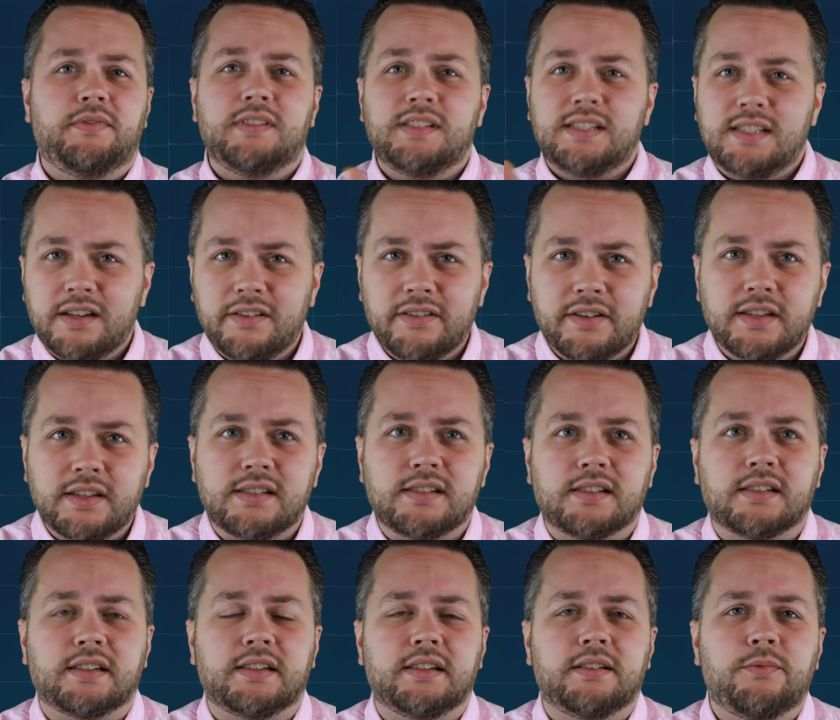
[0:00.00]

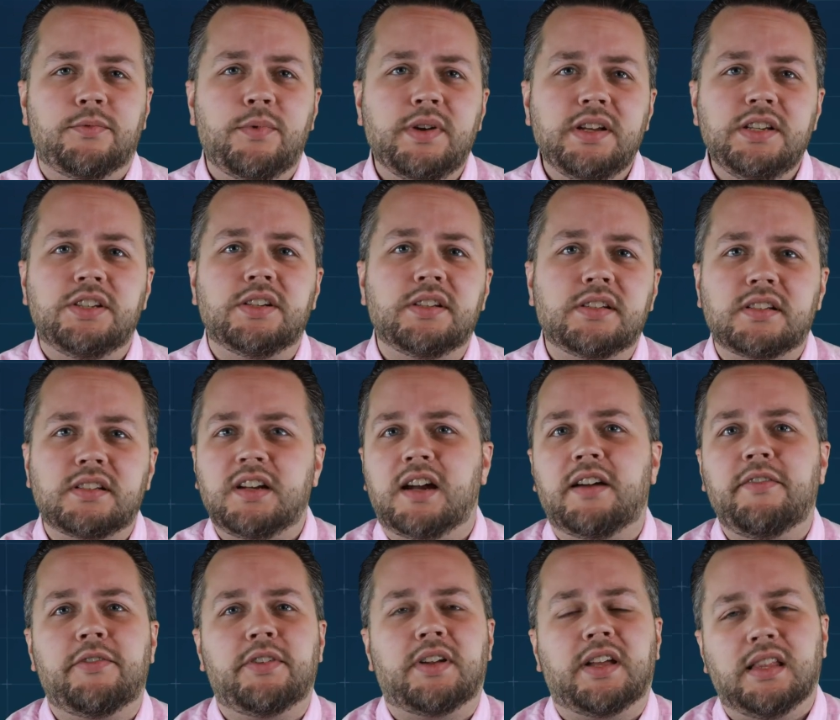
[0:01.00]
Seriously, we just
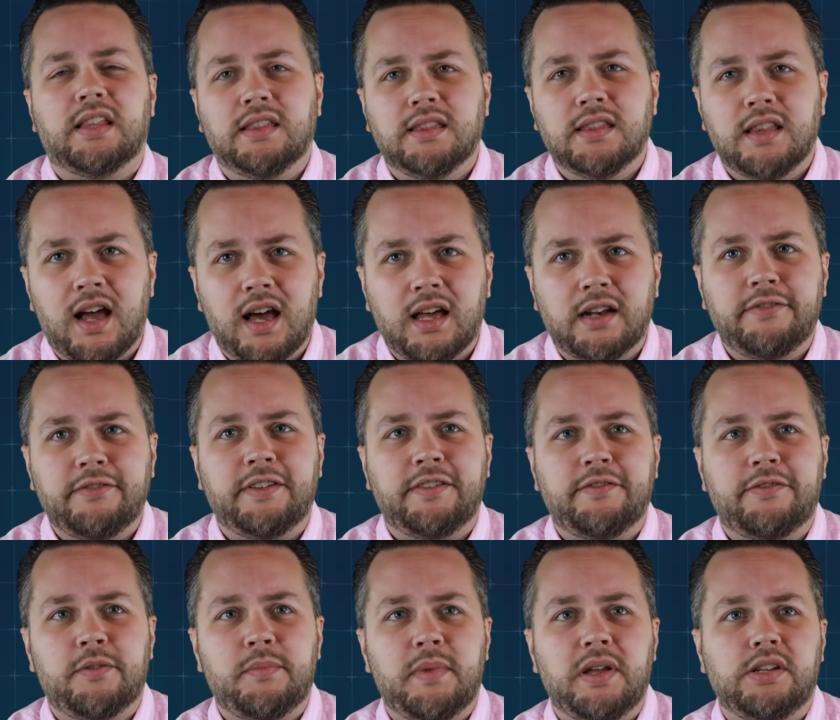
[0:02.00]
covered a lot of
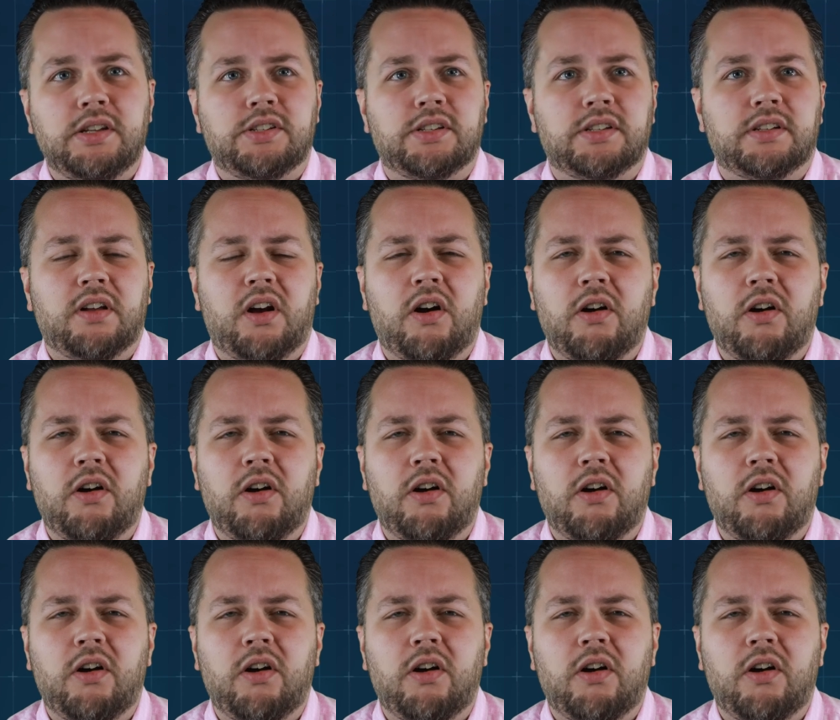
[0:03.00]
information,